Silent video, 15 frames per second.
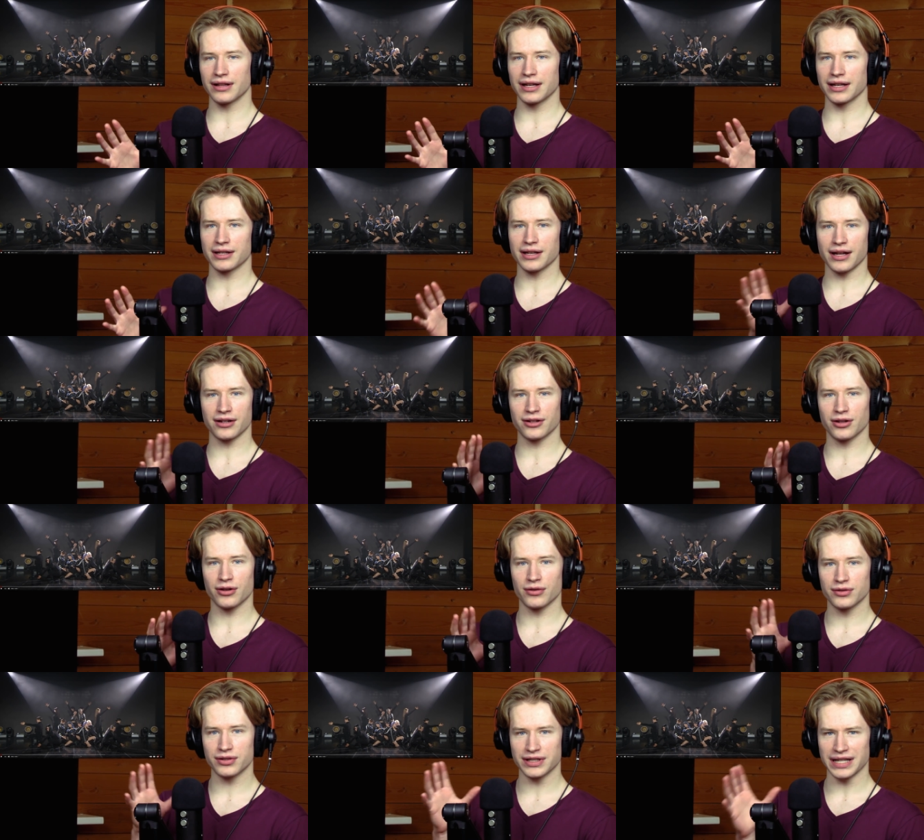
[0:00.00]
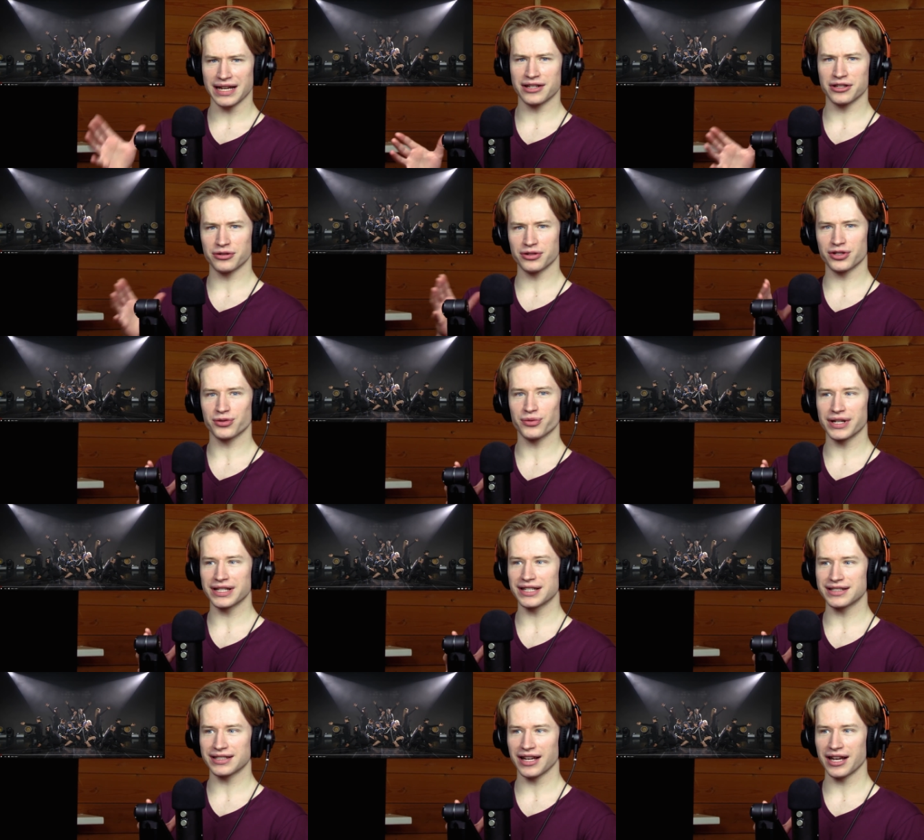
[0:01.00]
like I don't know ten or
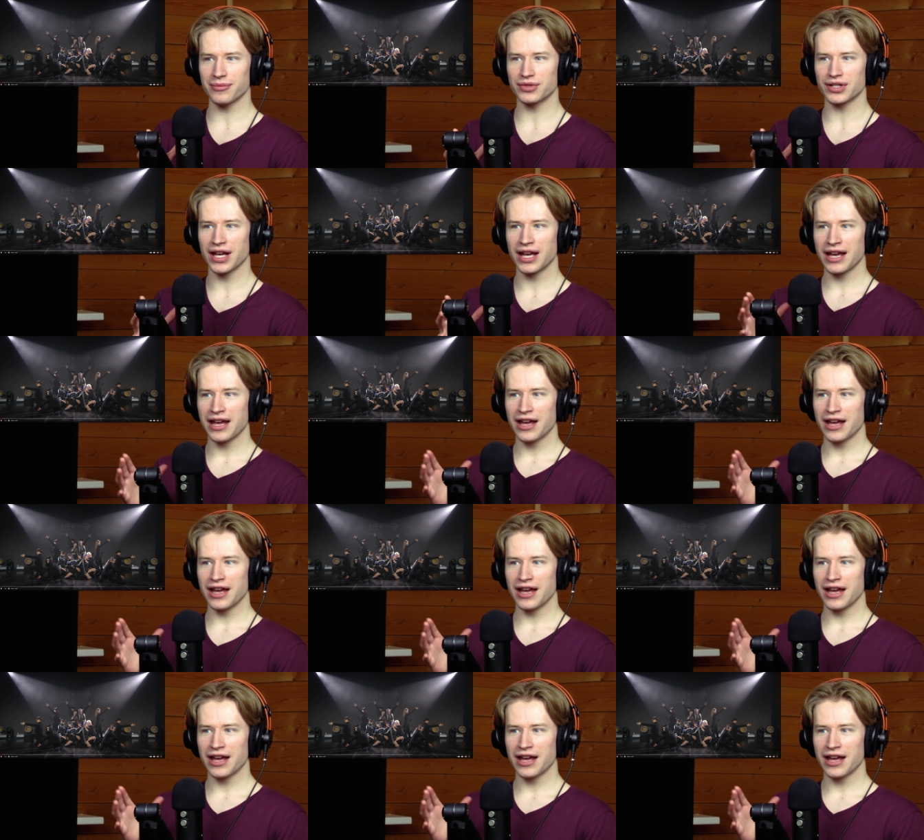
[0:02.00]
twenty times,